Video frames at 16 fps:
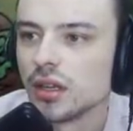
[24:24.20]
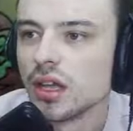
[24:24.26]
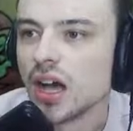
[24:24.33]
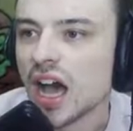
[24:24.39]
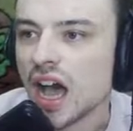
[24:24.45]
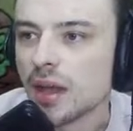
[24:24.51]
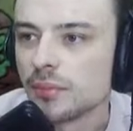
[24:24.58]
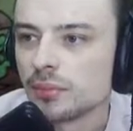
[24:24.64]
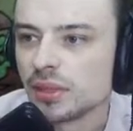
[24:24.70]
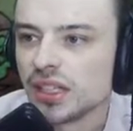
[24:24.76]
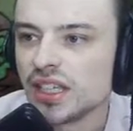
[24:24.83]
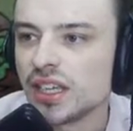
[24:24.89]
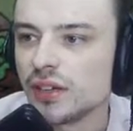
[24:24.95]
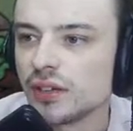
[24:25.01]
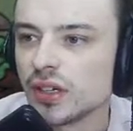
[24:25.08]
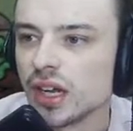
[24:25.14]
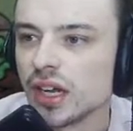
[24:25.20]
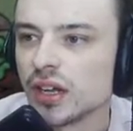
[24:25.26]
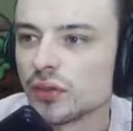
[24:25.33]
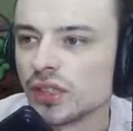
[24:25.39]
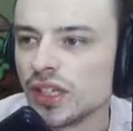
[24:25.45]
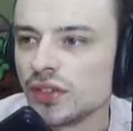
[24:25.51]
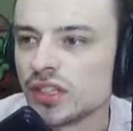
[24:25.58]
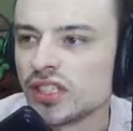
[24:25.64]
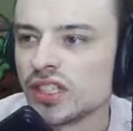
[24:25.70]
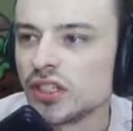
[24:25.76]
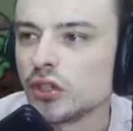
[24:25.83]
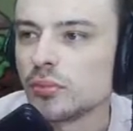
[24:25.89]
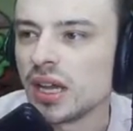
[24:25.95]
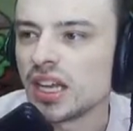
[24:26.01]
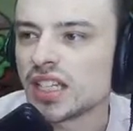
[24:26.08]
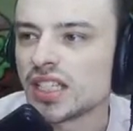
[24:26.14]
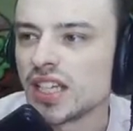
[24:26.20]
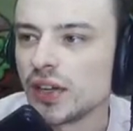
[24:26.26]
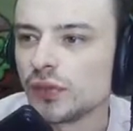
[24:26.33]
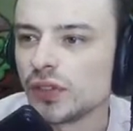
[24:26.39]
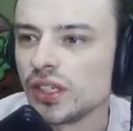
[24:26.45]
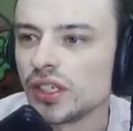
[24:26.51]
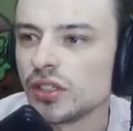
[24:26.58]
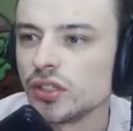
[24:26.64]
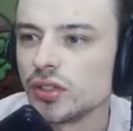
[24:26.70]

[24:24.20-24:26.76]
I believe I relieved to see you made it safely.